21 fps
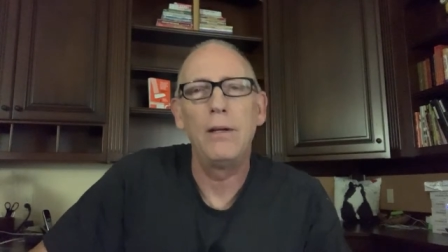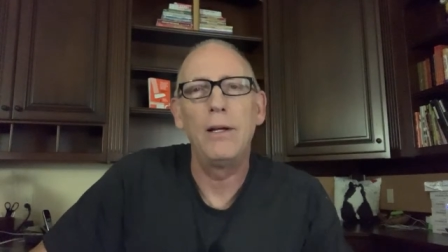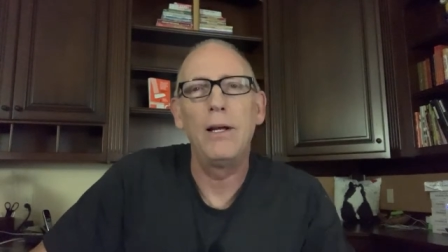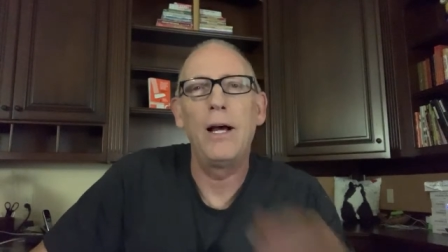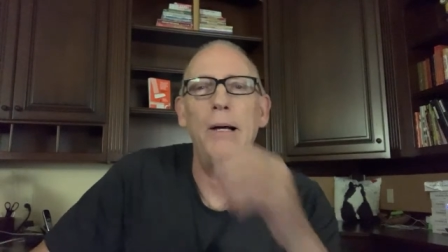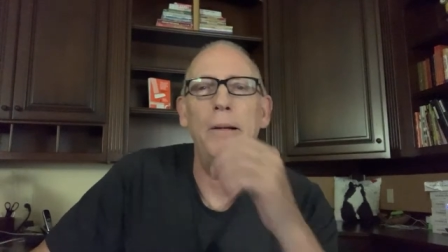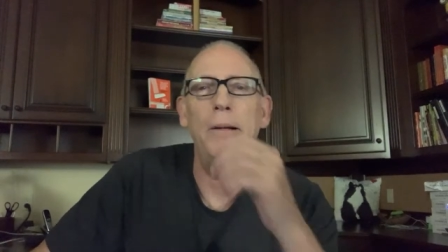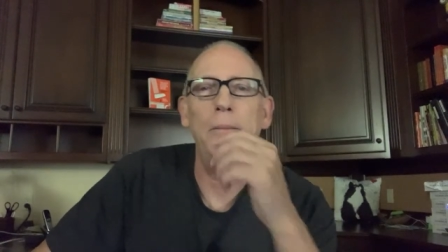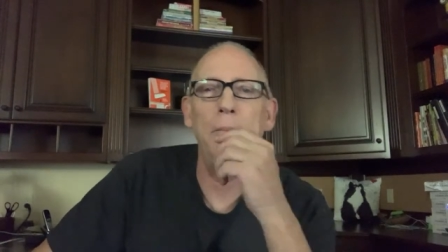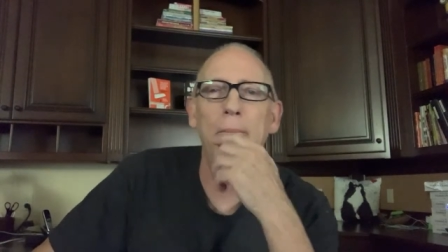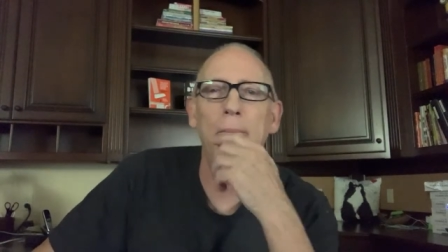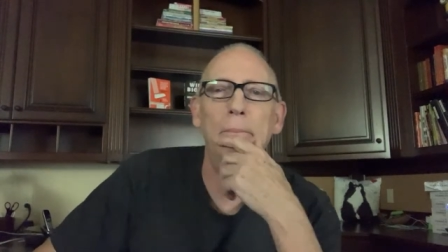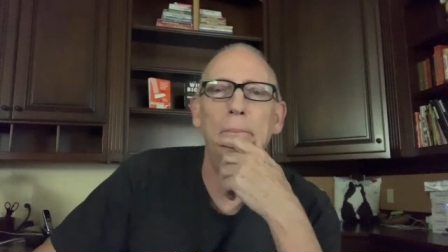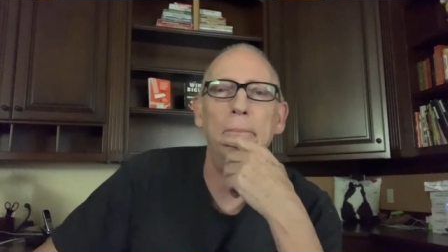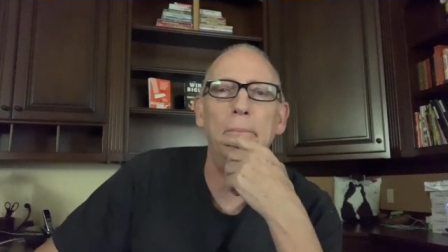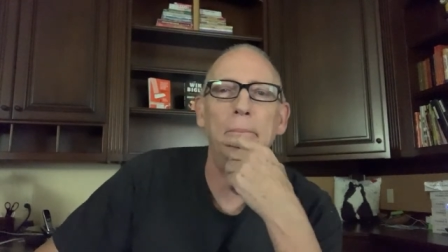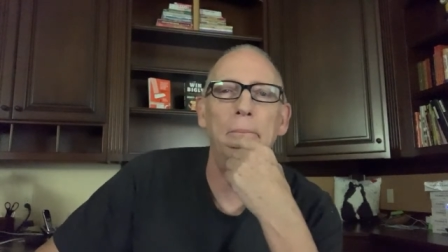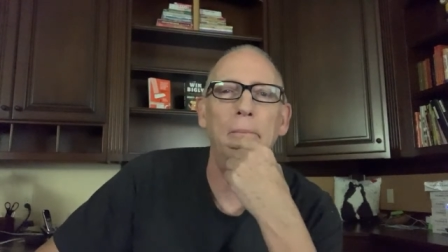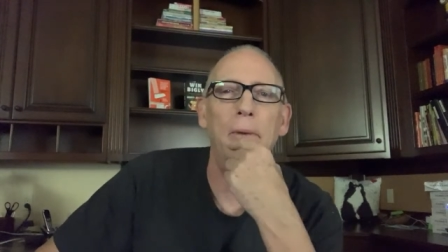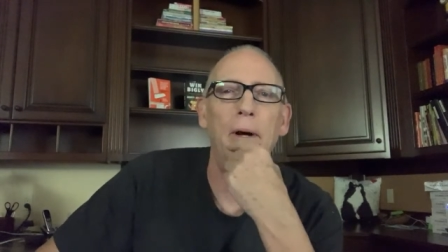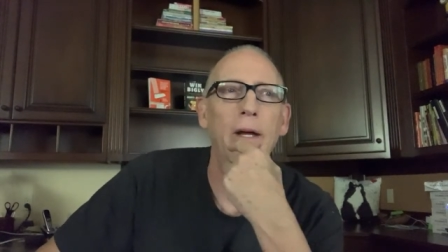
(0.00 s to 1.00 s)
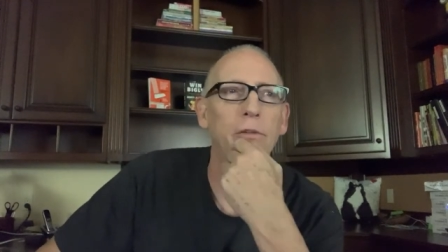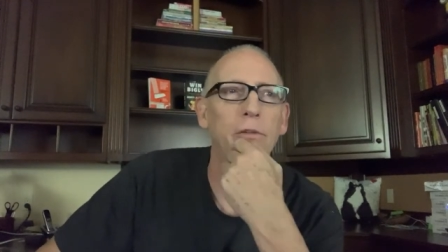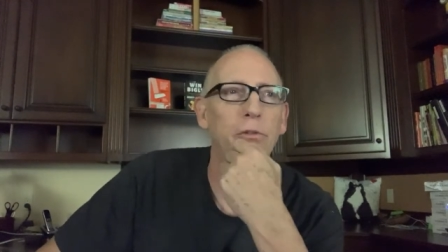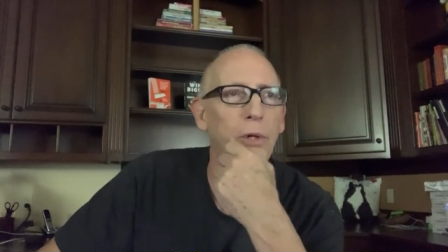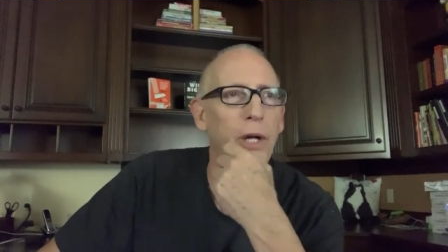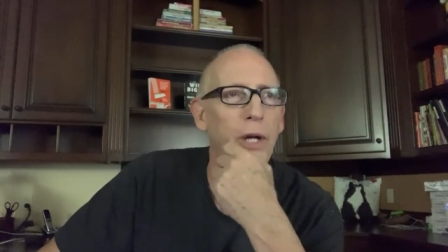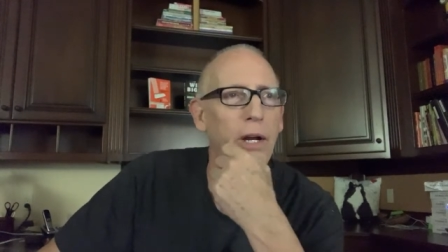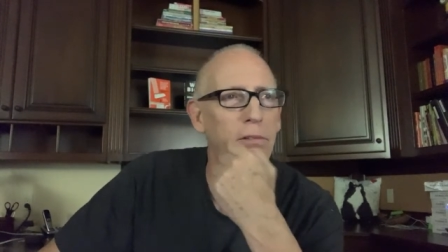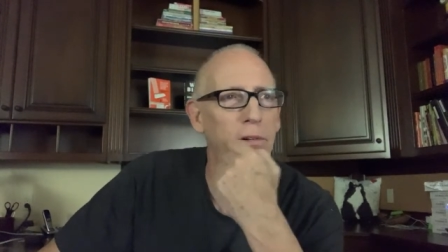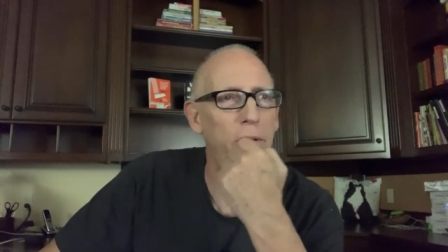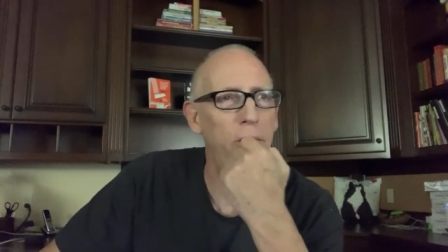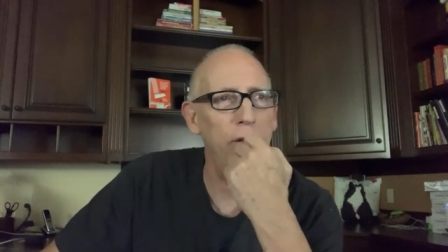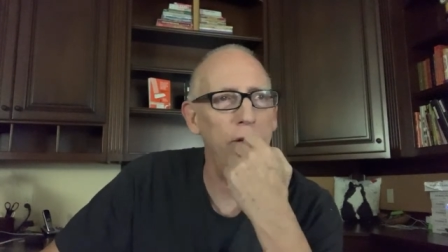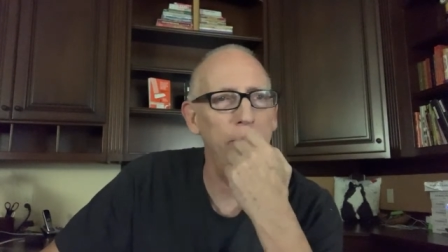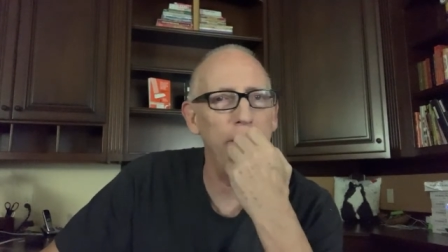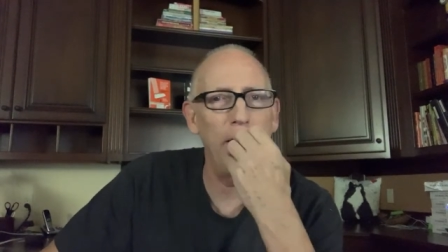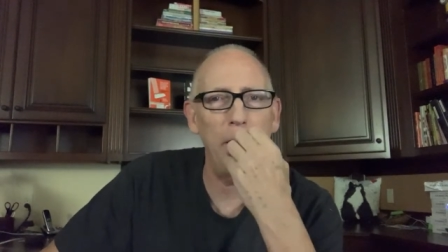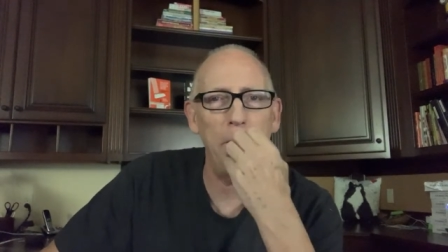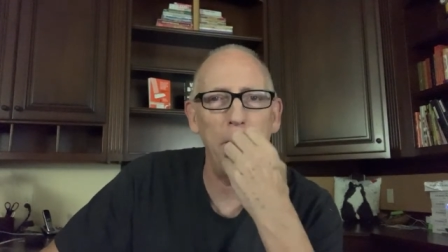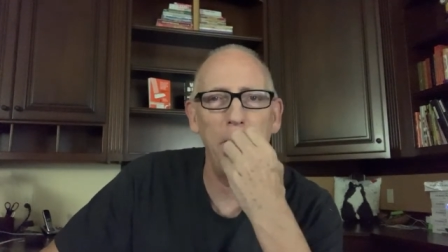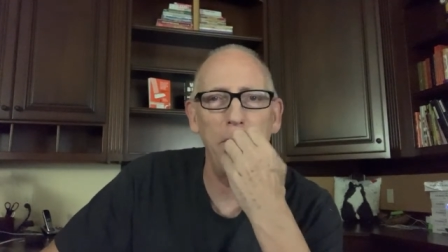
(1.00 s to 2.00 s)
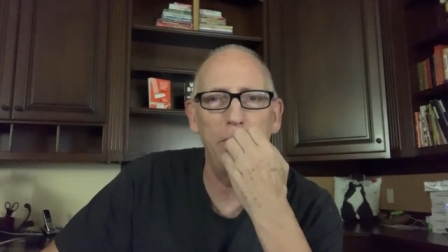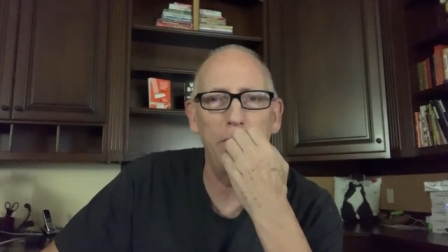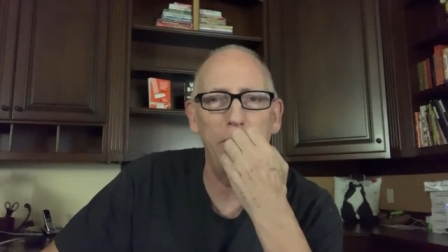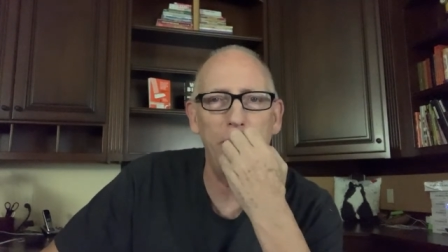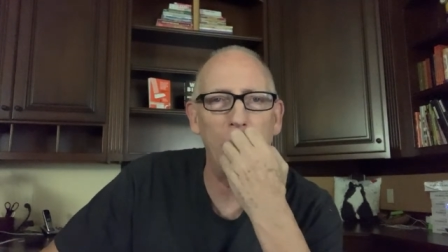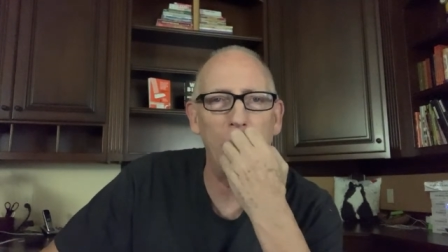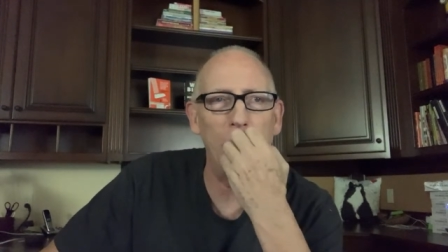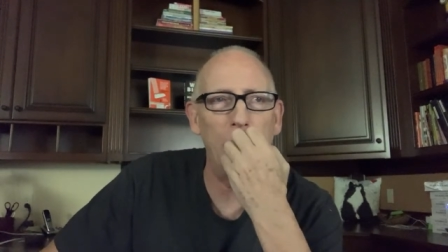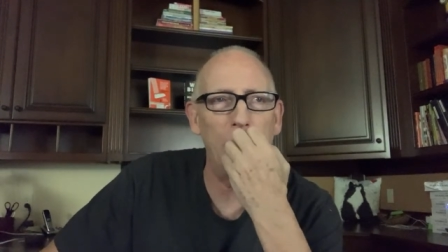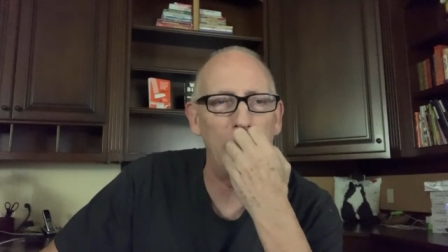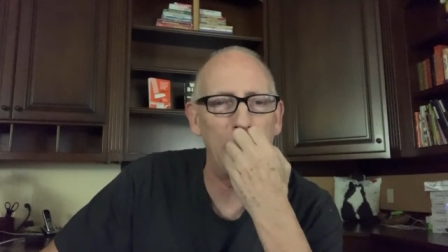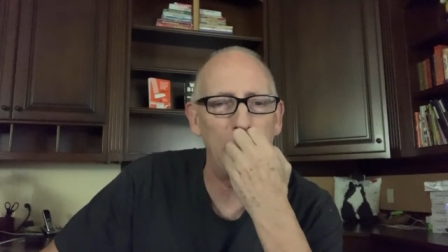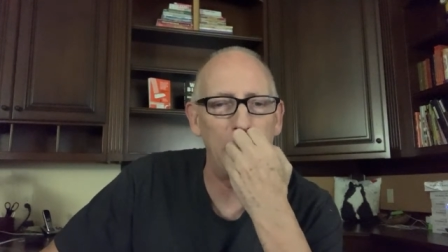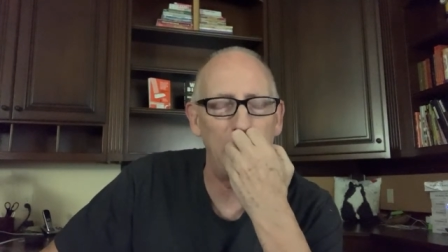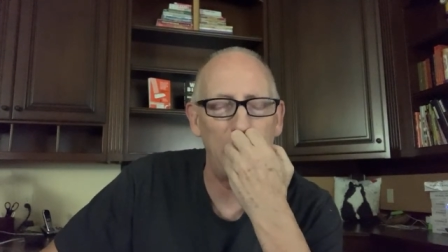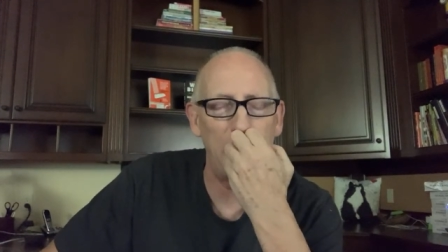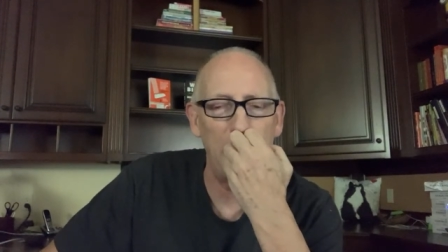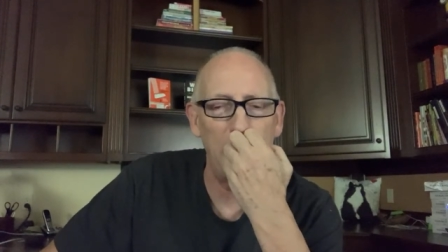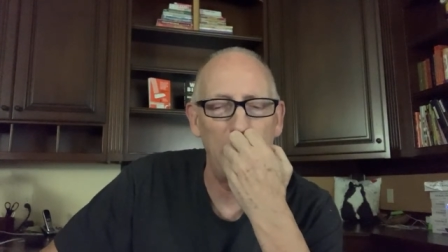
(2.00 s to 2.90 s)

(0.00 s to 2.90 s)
Hmm, have we ever heard that before?